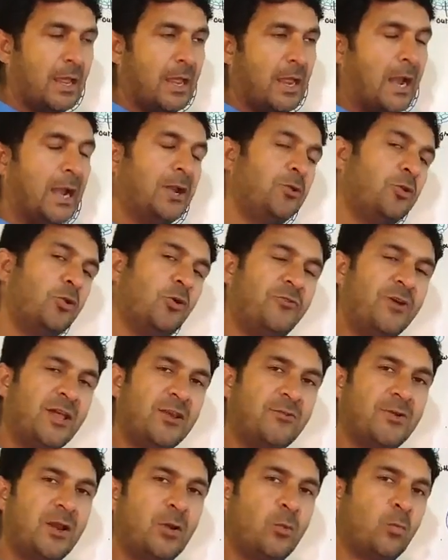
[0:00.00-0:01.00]
And you know very
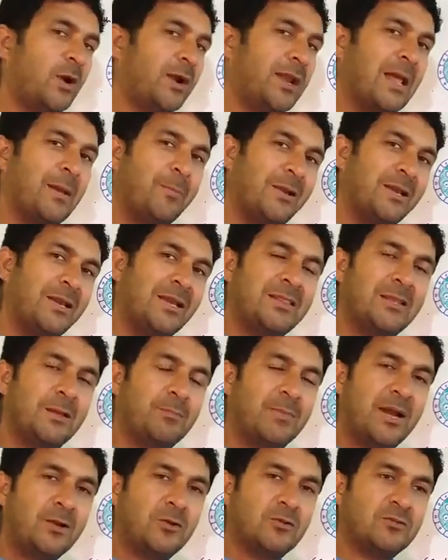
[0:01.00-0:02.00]
well what happened in the
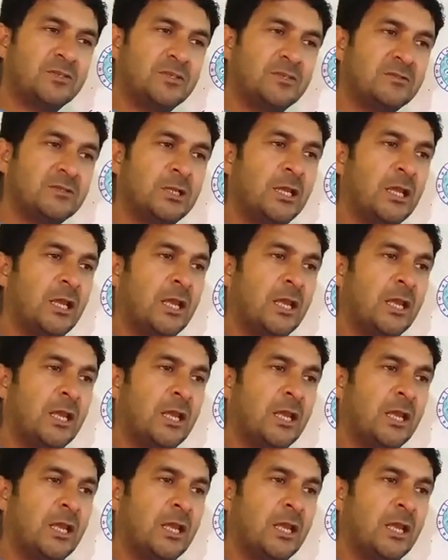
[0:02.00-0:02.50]
mitosis.